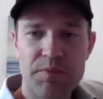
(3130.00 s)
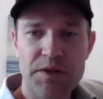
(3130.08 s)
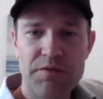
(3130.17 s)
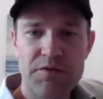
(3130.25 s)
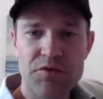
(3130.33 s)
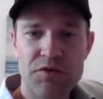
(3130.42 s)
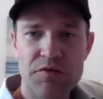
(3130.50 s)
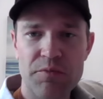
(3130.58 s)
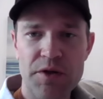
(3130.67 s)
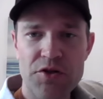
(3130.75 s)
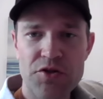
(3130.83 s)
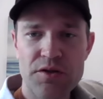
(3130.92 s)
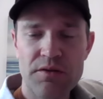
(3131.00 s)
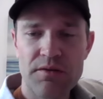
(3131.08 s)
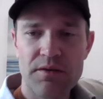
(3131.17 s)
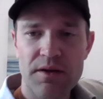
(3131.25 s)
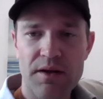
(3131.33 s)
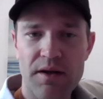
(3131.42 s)
Give us your information,
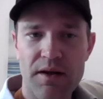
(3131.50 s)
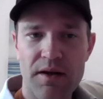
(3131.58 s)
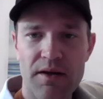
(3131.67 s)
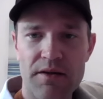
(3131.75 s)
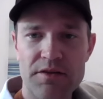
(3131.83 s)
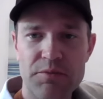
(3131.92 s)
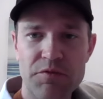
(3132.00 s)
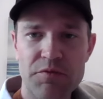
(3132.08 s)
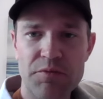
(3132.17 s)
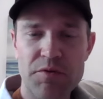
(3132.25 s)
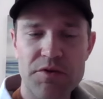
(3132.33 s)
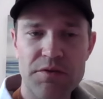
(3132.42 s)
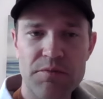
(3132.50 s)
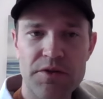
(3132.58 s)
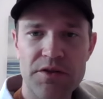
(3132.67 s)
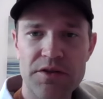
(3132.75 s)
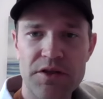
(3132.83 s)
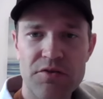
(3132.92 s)
uh, and someone from our team will be
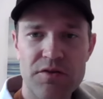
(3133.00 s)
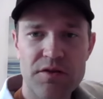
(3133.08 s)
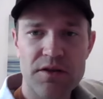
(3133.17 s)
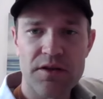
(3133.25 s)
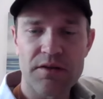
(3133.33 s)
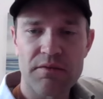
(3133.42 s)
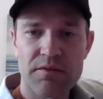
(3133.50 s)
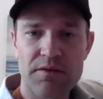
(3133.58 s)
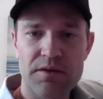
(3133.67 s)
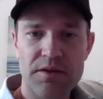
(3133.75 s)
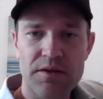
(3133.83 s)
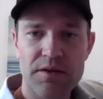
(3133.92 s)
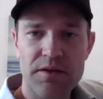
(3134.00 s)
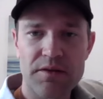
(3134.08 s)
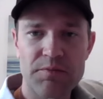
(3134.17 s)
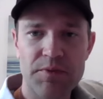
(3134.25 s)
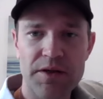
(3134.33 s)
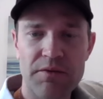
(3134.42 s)
in touch with you to to
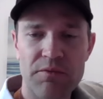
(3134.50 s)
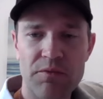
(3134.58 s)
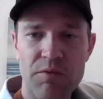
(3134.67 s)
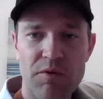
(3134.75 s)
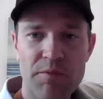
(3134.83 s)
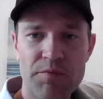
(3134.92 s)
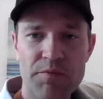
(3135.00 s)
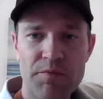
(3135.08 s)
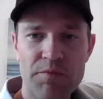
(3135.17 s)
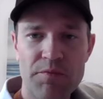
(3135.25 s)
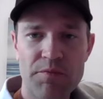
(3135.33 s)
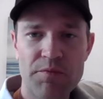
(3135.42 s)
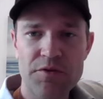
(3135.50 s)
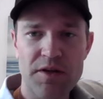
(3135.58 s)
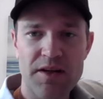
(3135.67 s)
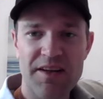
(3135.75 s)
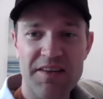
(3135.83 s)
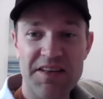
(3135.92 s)
explain what we're up to.
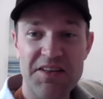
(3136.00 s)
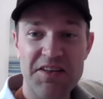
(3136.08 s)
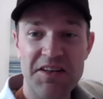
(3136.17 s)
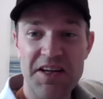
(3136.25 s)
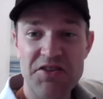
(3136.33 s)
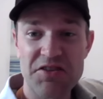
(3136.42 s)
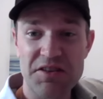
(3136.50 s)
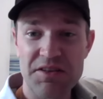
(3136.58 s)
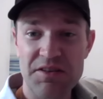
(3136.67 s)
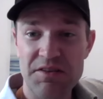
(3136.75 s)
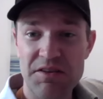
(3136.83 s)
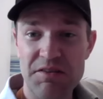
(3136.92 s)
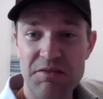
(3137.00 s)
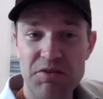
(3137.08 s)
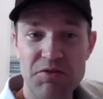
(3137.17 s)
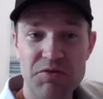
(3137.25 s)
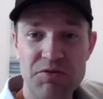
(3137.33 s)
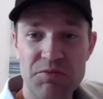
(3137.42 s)
And I, I think you can actually
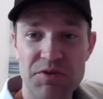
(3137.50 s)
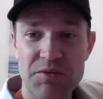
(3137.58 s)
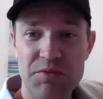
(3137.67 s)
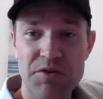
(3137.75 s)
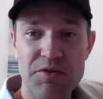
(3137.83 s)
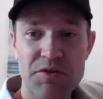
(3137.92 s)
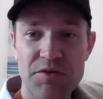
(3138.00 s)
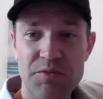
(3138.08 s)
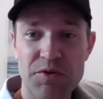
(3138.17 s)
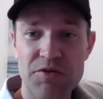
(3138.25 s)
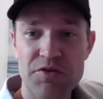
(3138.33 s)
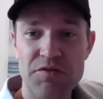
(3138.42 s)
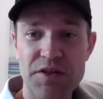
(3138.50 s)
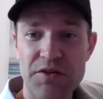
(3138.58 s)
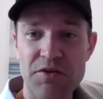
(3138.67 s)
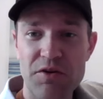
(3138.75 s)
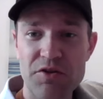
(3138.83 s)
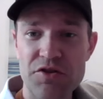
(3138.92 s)
use with the wonder, wonders of
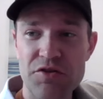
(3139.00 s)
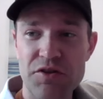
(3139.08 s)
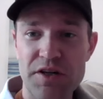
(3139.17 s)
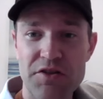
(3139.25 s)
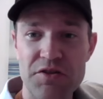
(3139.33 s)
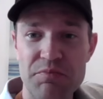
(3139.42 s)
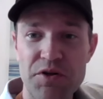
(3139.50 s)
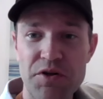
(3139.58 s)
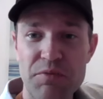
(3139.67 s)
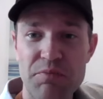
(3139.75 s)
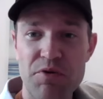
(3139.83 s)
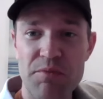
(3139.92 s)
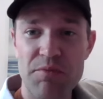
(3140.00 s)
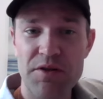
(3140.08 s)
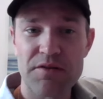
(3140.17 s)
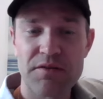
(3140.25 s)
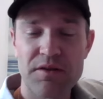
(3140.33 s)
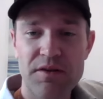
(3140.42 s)
technology, you can actually book an appointment,
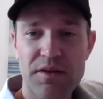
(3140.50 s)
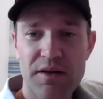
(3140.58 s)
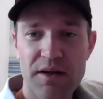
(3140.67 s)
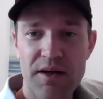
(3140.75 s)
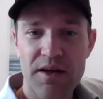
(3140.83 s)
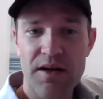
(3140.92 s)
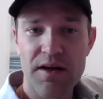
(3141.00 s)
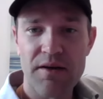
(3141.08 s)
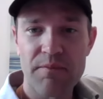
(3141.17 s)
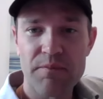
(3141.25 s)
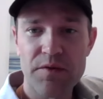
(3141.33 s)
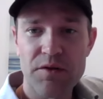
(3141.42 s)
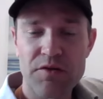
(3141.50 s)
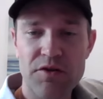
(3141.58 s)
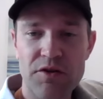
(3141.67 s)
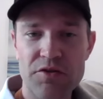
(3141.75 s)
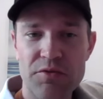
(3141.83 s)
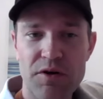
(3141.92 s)
um, you know,
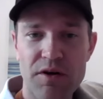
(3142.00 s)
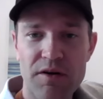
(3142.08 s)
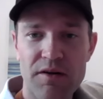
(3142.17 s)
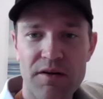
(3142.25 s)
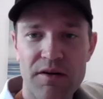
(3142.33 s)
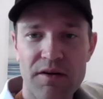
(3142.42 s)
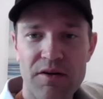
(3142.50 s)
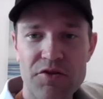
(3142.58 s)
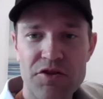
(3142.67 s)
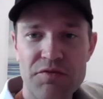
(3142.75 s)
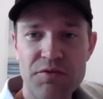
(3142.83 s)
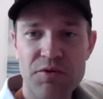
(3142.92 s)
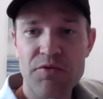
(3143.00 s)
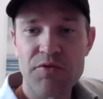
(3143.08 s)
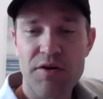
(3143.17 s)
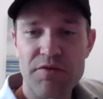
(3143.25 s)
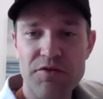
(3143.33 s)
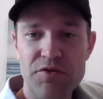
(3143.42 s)
talk to our, our chief growth
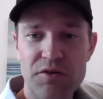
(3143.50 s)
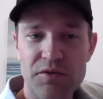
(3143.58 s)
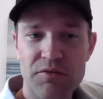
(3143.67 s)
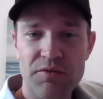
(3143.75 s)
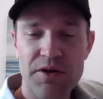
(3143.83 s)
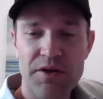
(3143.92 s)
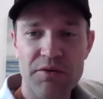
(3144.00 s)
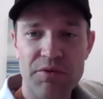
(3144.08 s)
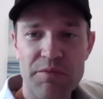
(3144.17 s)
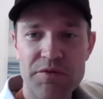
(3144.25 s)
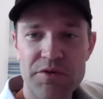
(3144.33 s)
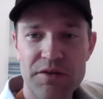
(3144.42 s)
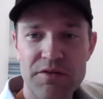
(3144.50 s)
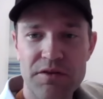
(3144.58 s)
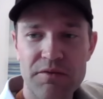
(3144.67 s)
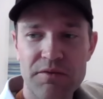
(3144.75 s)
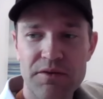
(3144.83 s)
officer right on the website. So